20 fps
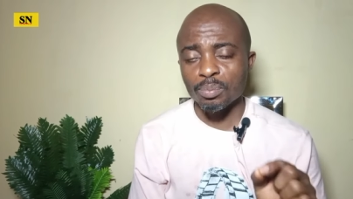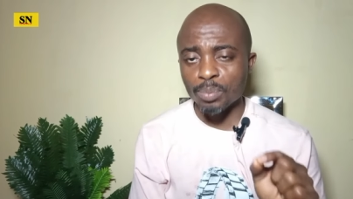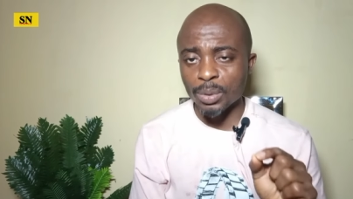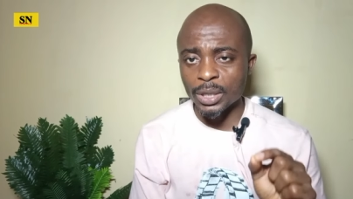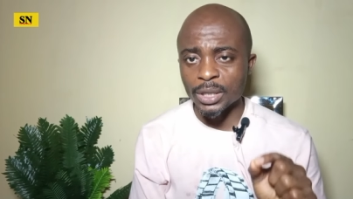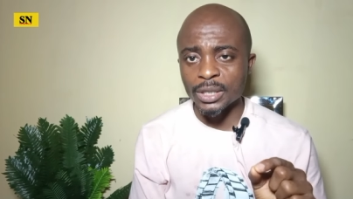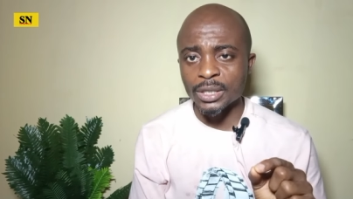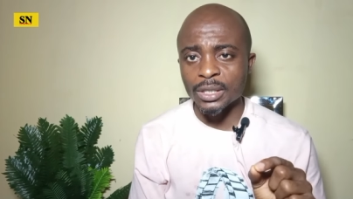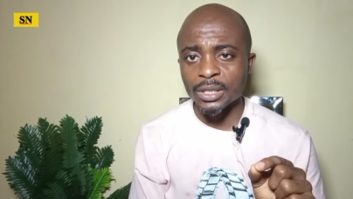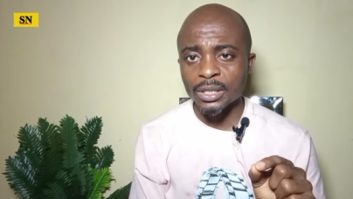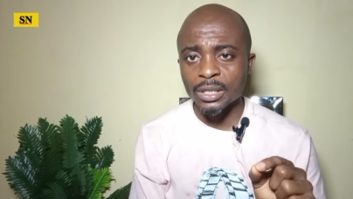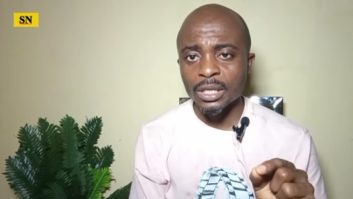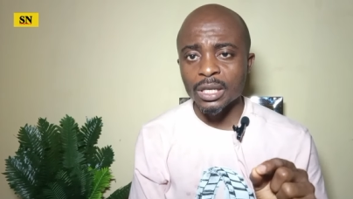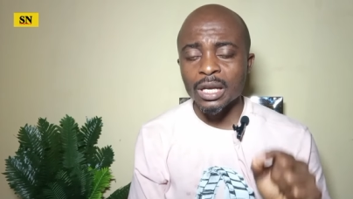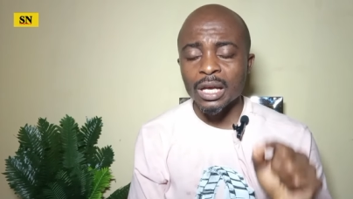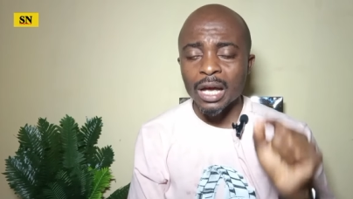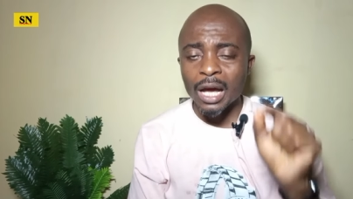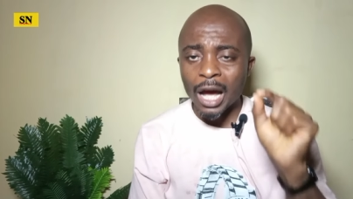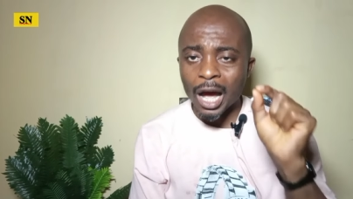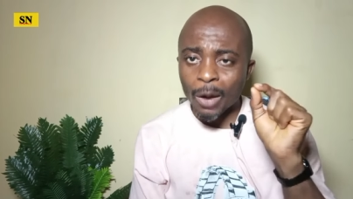Please,
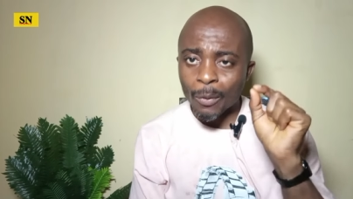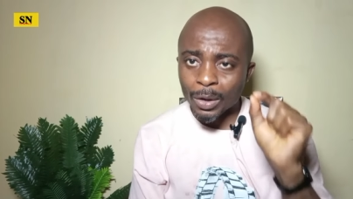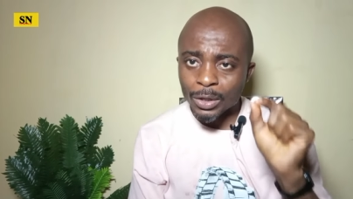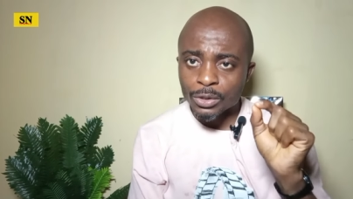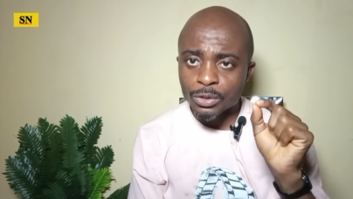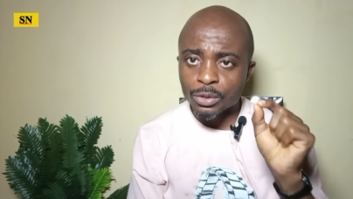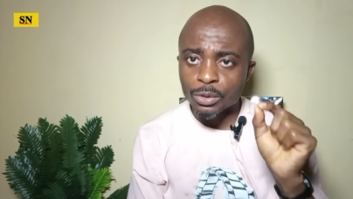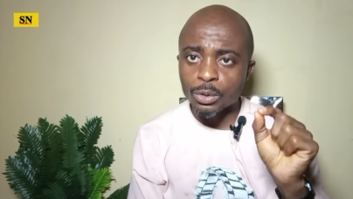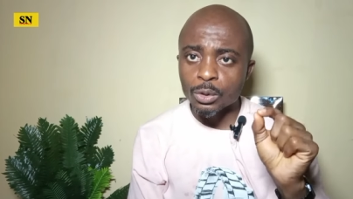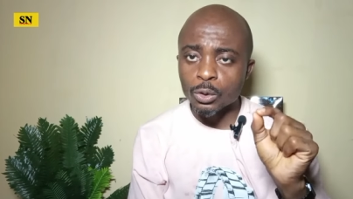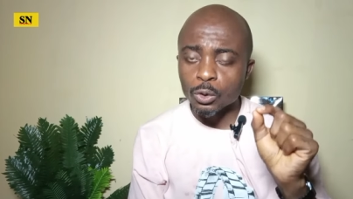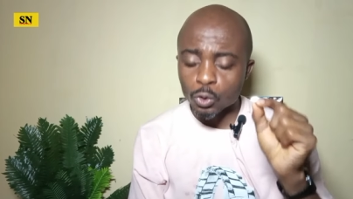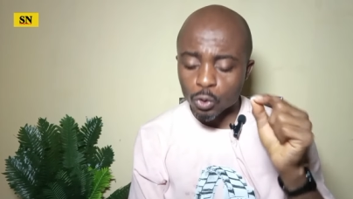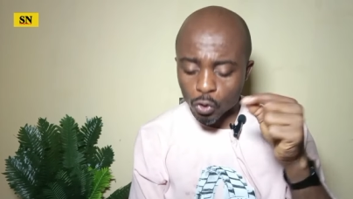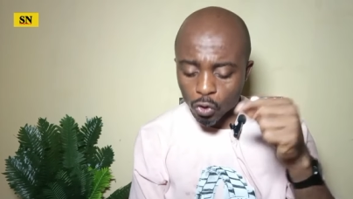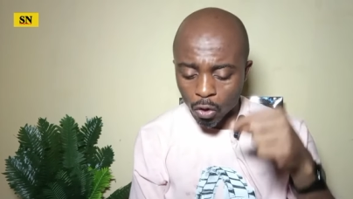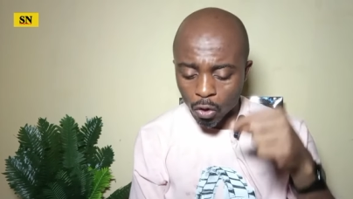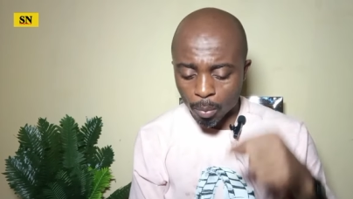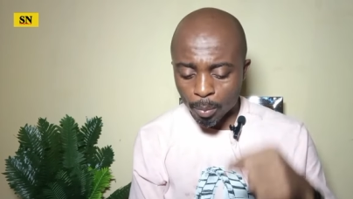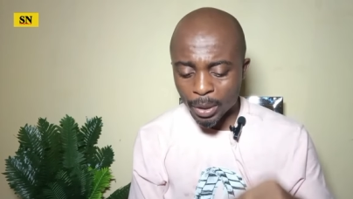I want you
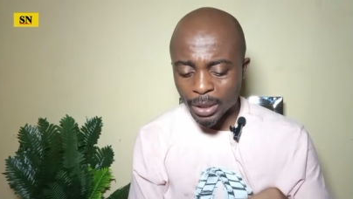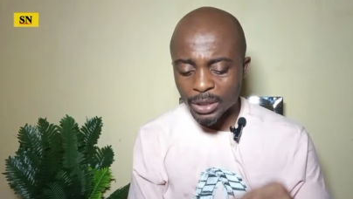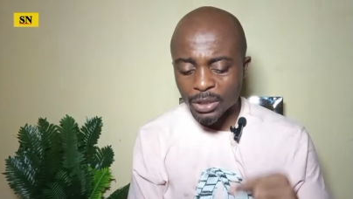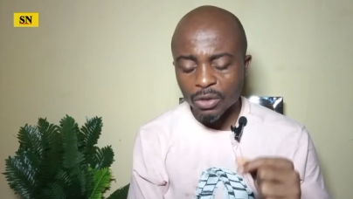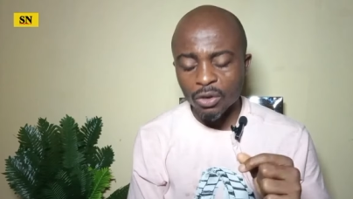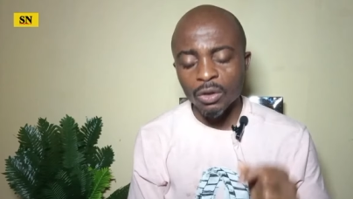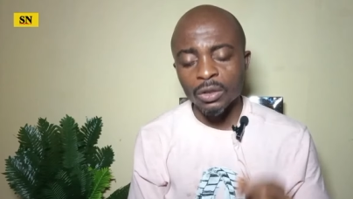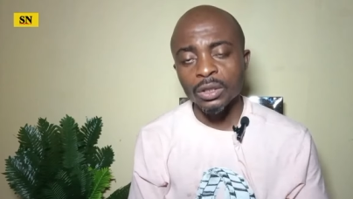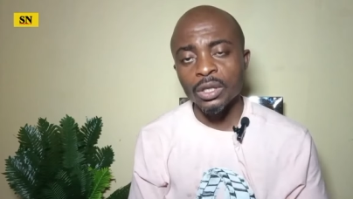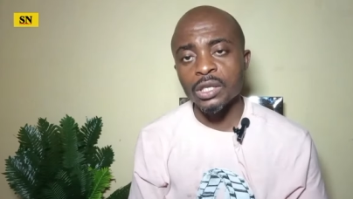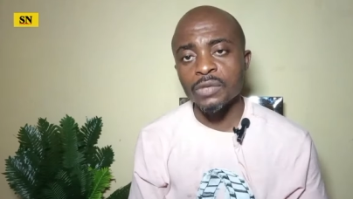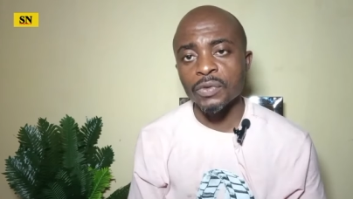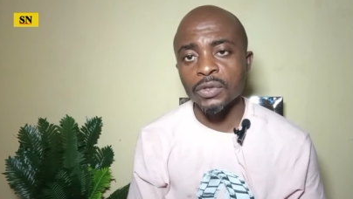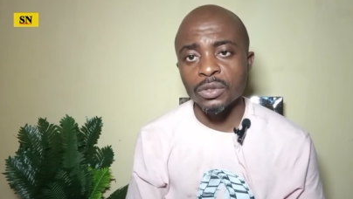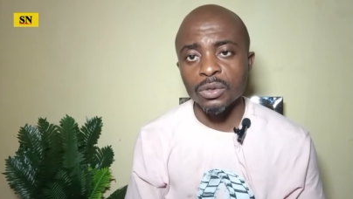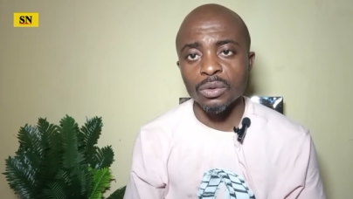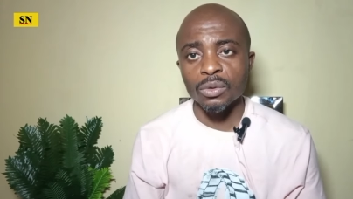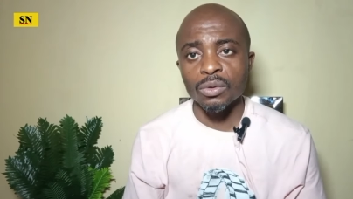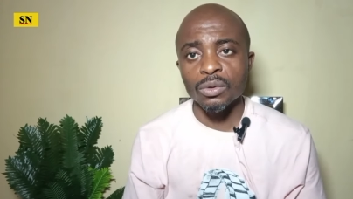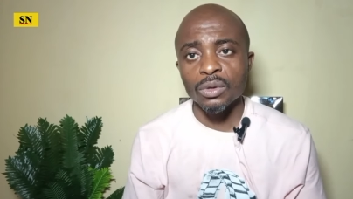to comment on this
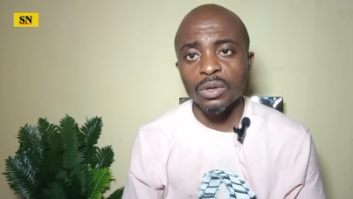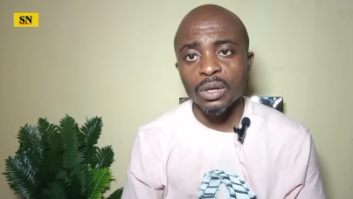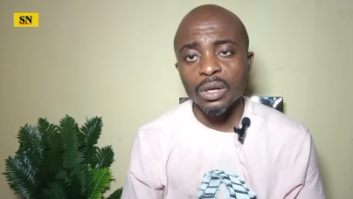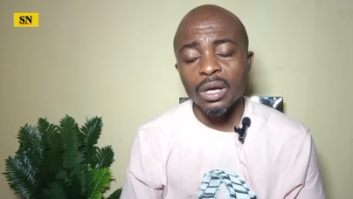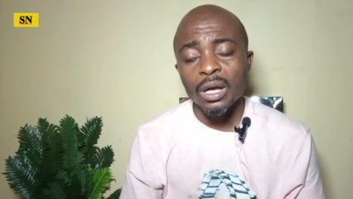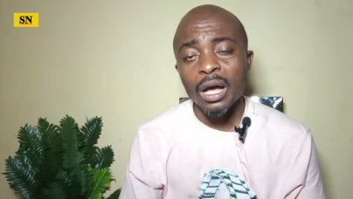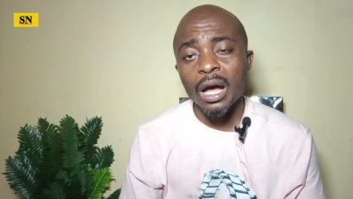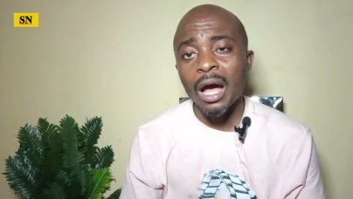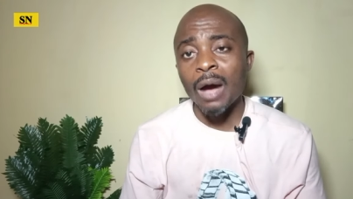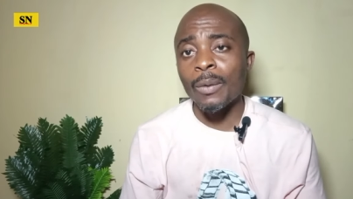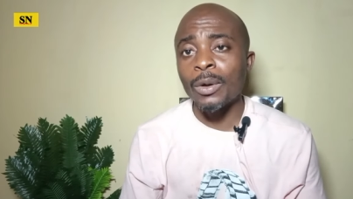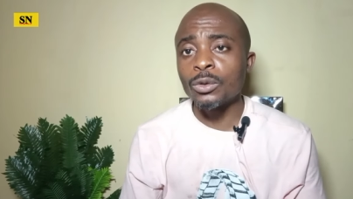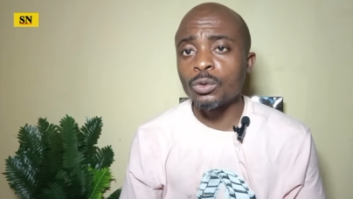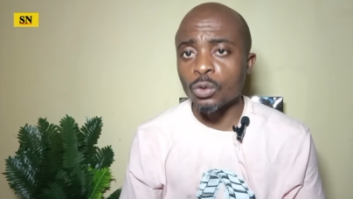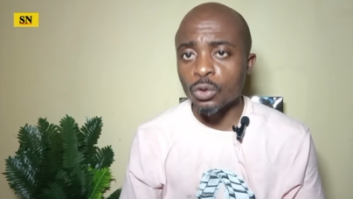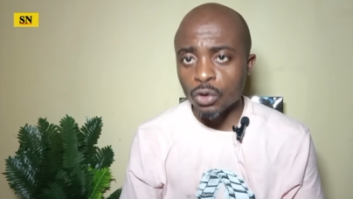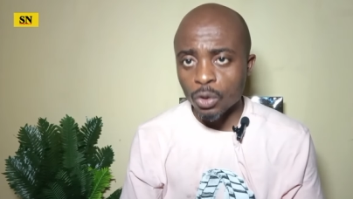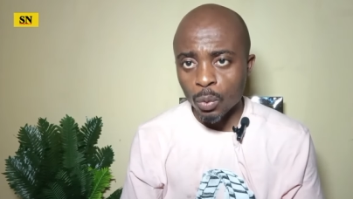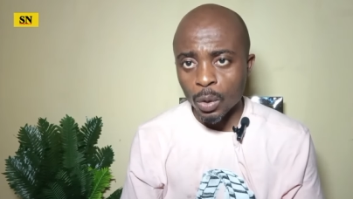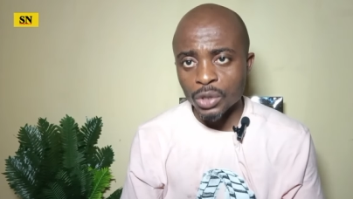video. I want
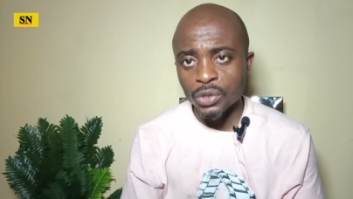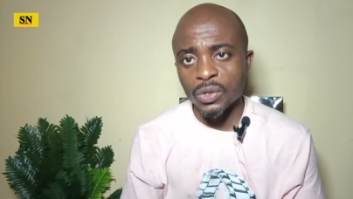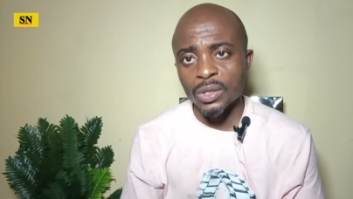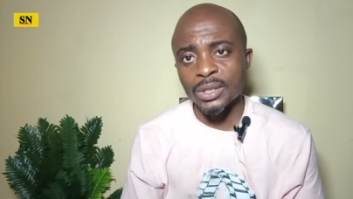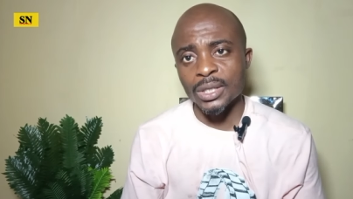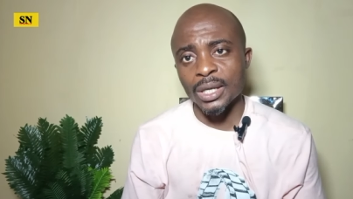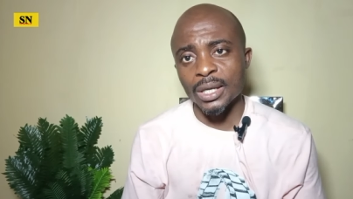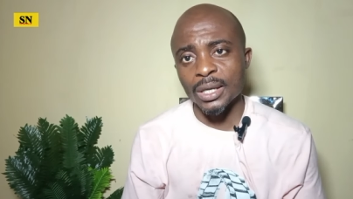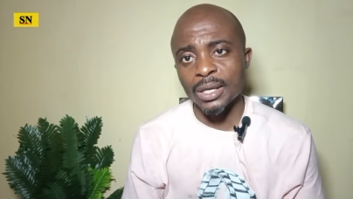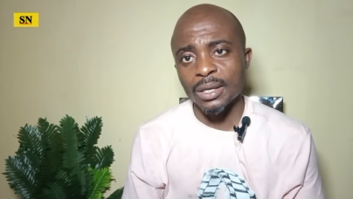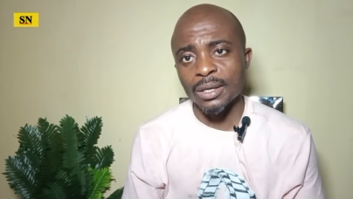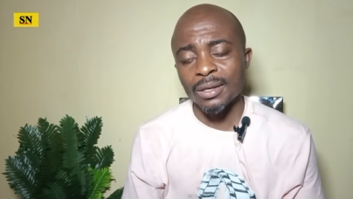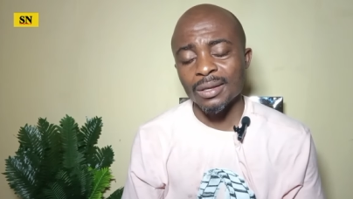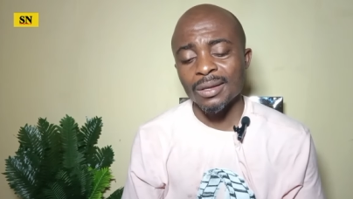to know what you think.